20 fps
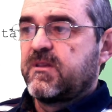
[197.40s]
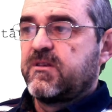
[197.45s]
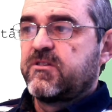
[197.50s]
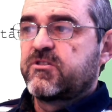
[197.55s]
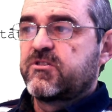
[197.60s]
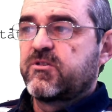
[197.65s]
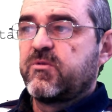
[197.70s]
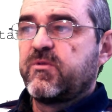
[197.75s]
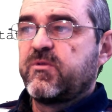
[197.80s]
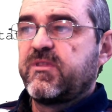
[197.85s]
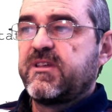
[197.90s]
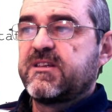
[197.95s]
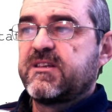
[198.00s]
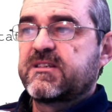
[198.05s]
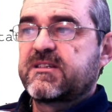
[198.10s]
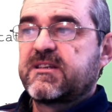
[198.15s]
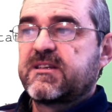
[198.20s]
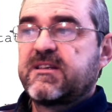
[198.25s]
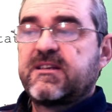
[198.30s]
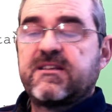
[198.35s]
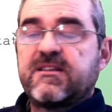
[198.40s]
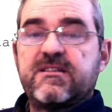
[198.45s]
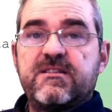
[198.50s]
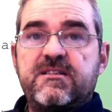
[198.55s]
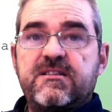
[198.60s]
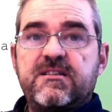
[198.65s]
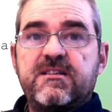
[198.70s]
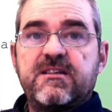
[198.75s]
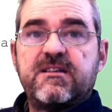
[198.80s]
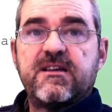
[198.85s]
So this
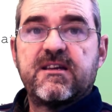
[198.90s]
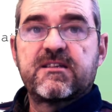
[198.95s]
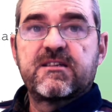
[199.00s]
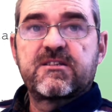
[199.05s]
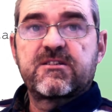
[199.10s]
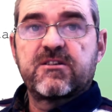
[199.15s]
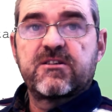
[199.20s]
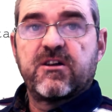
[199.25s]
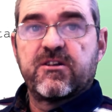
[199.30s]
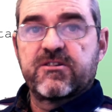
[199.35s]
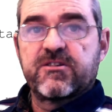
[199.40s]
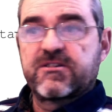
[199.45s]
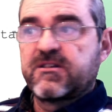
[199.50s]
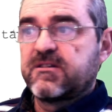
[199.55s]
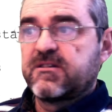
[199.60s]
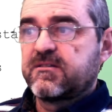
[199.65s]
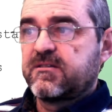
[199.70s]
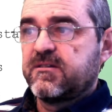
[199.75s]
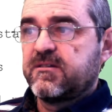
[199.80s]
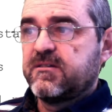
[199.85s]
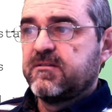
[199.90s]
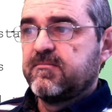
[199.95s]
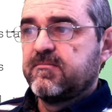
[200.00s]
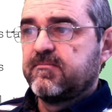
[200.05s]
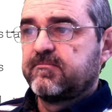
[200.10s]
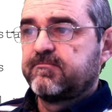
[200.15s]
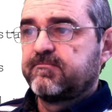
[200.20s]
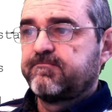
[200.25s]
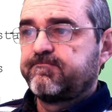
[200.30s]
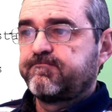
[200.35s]
GS uncertain
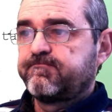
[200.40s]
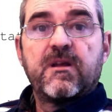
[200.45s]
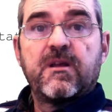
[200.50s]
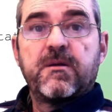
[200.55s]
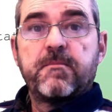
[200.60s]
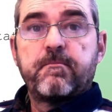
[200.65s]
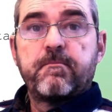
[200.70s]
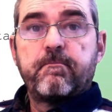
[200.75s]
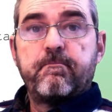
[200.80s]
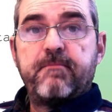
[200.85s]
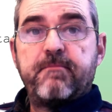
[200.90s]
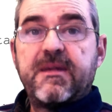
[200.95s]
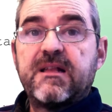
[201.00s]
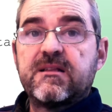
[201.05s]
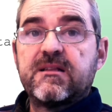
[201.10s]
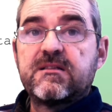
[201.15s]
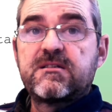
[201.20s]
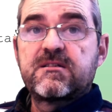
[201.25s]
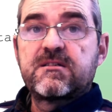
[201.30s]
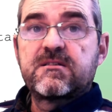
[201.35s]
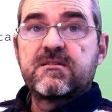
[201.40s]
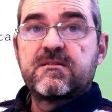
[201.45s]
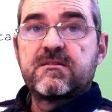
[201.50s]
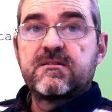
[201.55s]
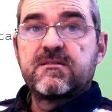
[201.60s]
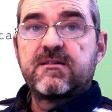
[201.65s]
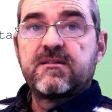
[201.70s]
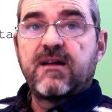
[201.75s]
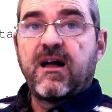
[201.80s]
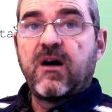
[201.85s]
builds
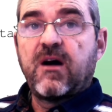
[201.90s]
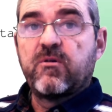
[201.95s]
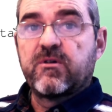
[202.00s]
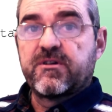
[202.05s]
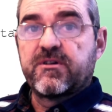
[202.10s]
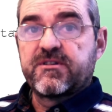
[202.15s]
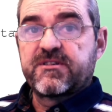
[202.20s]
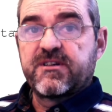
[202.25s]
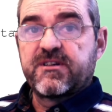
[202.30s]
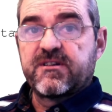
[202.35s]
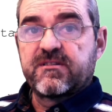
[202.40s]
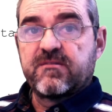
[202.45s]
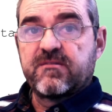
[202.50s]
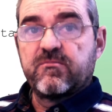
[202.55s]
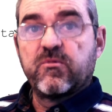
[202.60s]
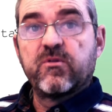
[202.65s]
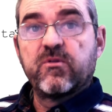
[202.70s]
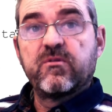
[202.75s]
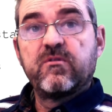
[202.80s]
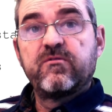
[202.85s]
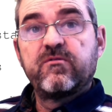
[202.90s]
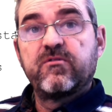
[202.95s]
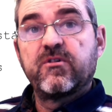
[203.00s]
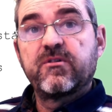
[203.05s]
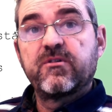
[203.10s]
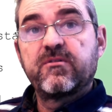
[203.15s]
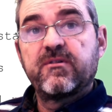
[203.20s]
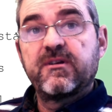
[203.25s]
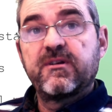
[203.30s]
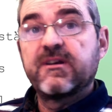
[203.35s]
our uncertain model
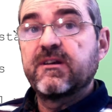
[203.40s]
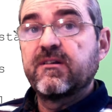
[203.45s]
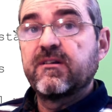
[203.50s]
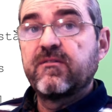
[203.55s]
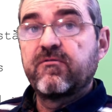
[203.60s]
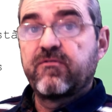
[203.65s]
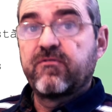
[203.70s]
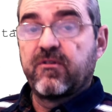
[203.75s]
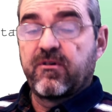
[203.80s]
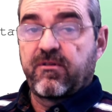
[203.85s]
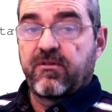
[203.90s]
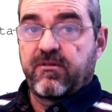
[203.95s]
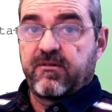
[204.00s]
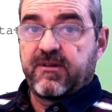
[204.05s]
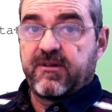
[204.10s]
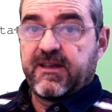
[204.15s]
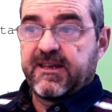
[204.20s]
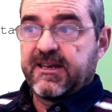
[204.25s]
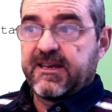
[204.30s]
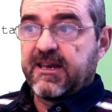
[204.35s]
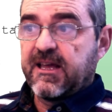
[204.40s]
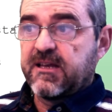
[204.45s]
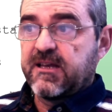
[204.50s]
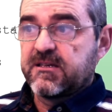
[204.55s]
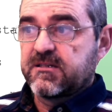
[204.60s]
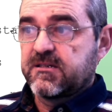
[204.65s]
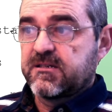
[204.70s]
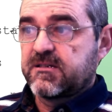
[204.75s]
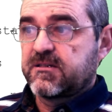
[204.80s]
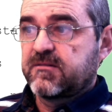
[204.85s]
for further
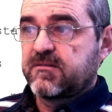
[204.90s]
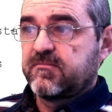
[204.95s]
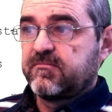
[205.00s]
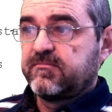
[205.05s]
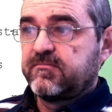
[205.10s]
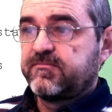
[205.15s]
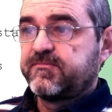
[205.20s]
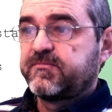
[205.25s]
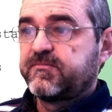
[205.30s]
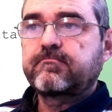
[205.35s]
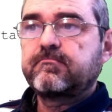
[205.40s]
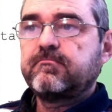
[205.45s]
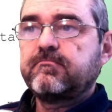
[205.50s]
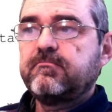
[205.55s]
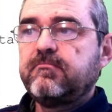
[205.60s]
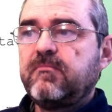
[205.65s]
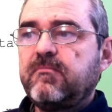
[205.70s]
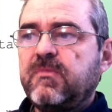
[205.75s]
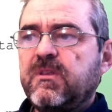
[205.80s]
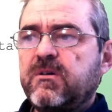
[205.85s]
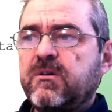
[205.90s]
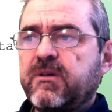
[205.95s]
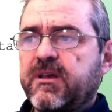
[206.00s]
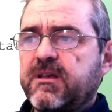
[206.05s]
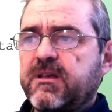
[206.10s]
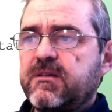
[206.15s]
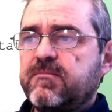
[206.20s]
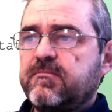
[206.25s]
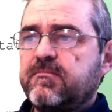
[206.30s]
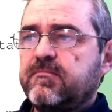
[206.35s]
analysis.
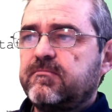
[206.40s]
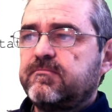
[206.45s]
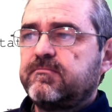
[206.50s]
Okay.